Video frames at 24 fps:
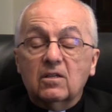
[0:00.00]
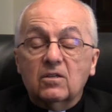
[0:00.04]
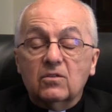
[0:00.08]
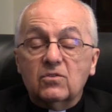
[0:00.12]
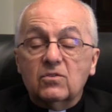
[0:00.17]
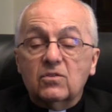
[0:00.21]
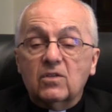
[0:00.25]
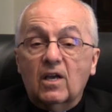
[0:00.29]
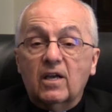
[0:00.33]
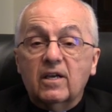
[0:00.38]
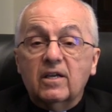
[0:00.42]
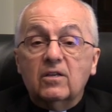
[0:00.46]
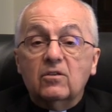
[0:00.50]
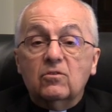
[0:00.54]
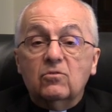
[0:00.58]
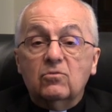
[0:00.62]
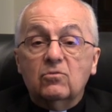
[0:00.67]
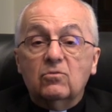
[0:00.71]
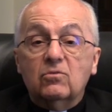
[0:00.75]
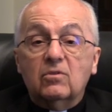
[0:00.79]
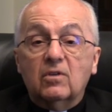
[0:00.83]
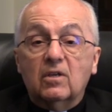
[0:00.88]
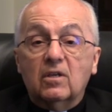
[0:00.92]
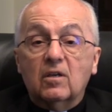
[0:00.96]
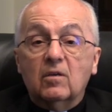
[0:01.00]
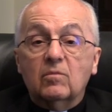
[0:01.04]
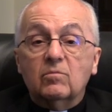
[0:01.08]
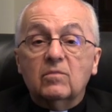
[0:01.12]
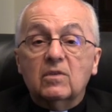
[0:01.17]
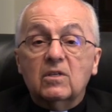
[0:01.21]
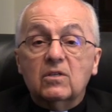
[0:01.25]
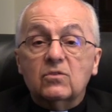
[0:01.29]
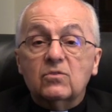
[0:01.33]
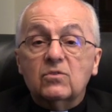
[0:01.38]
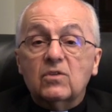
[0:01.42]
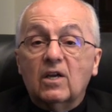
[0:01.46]
assigned to him
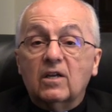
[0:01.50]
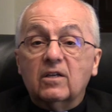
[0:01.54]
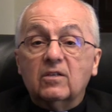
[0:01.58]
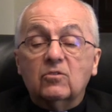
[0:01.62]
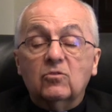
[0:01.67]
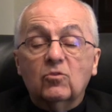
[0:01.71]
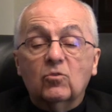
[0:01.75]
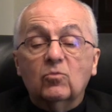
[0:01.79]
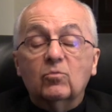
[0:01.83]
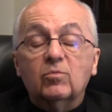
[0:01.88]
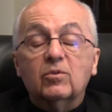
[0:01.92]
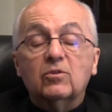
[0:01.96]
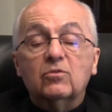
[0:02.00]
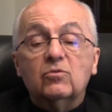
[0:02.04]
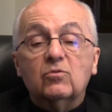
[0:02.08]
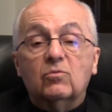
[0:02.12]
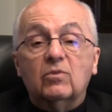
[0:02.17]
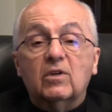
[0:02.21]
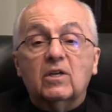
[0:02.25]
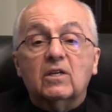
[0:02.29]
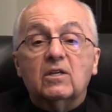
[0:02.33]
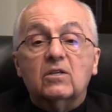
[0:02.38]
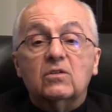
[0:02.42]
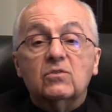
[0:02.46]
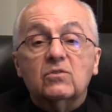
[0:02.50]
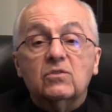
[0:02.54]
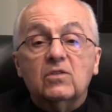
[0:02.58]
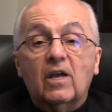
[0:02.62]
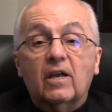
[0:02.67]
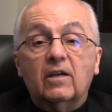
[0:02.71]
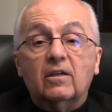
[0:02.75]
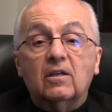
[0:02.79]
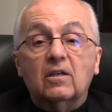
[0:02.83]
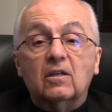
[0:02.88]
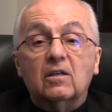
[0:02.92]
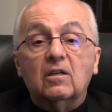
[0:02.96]
is October
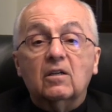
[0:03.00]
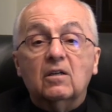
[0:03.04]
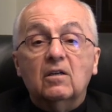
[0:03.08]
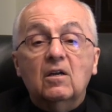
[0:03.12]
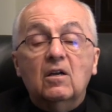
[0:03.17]
22nd,